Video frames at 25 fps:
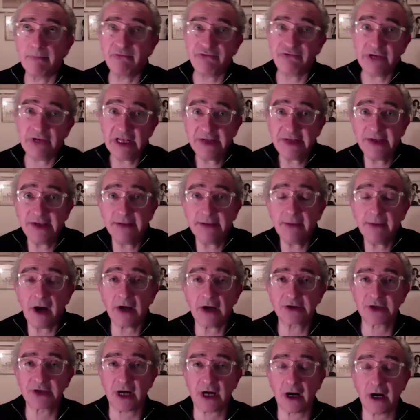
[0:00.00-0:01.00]
pretty
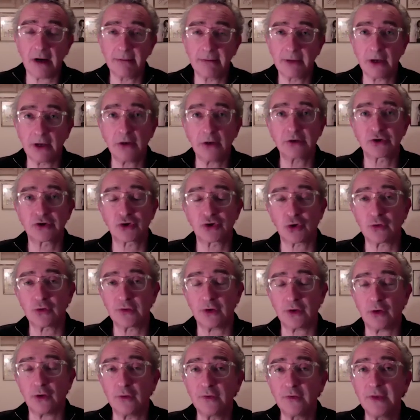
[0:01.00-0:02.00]
much carte blanche on,
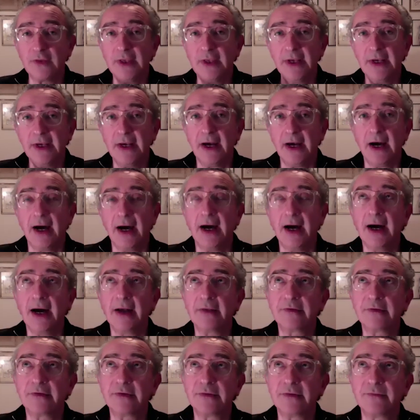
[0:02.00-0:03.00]
on
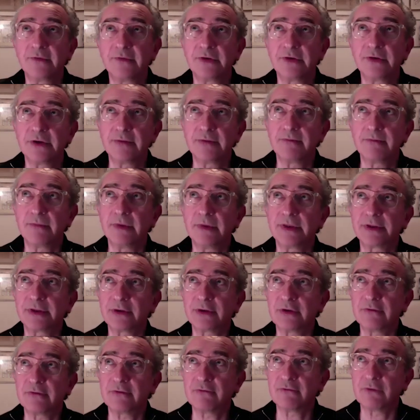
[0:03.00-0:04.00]
uh, to, to
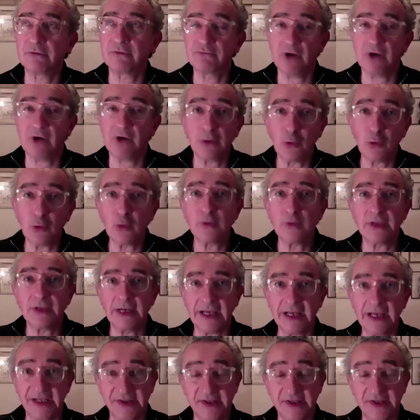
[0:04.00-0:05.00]
sort of run all the
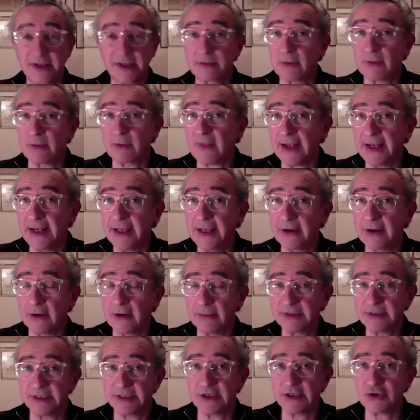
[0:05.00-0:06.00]
listings without any
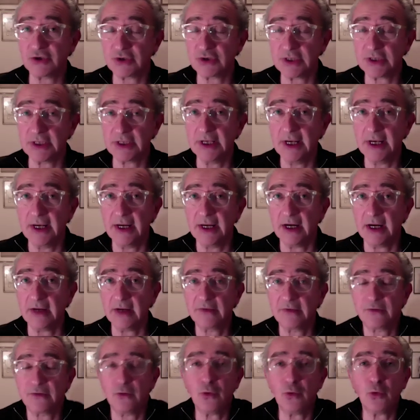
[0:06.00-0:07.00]
competition
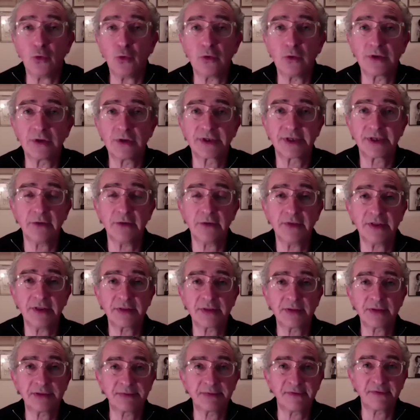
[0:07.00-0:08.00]
at all. So
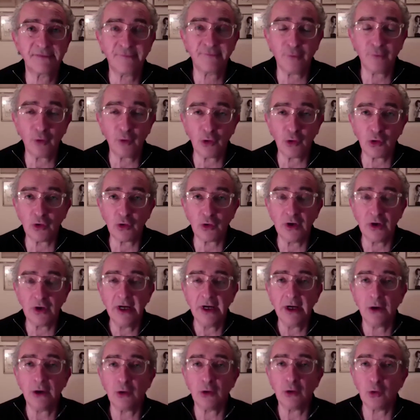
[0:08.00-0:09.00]
this was before
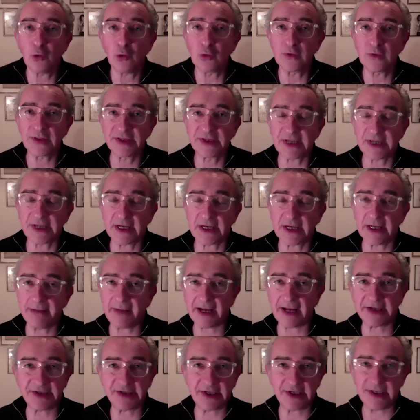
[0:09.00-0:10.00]
all the Sunday
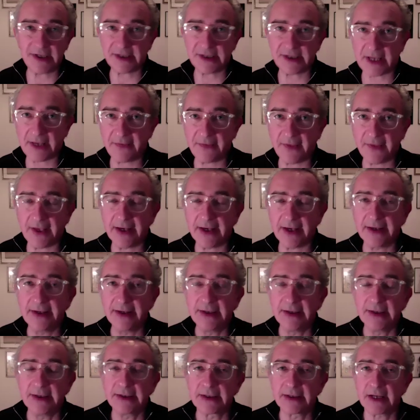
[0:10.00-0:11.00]
magazines had their
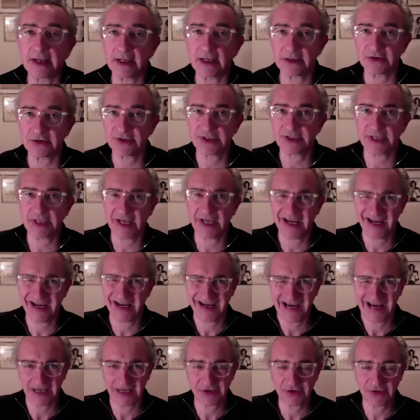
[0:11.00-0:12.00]
culture
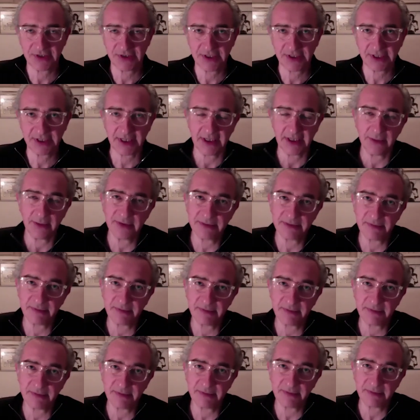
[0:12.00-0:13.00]
sections, and it was
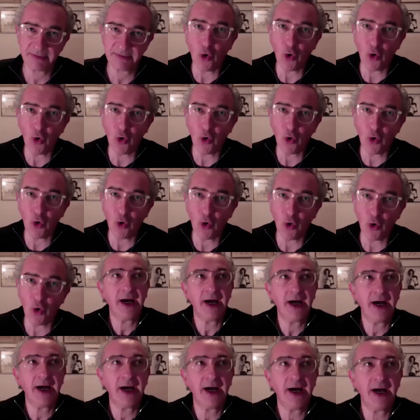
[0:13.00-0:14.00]
before
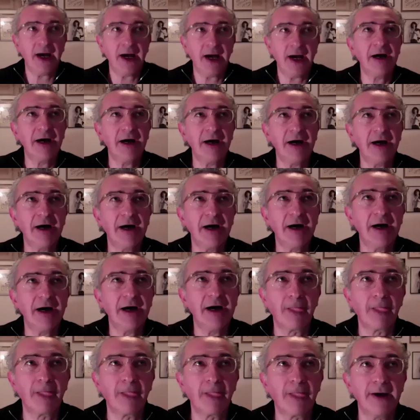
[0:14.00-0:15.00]

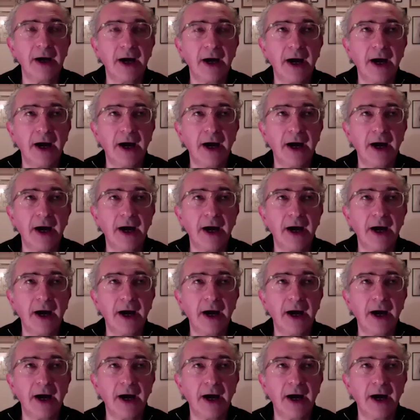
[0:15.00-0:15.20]
Um,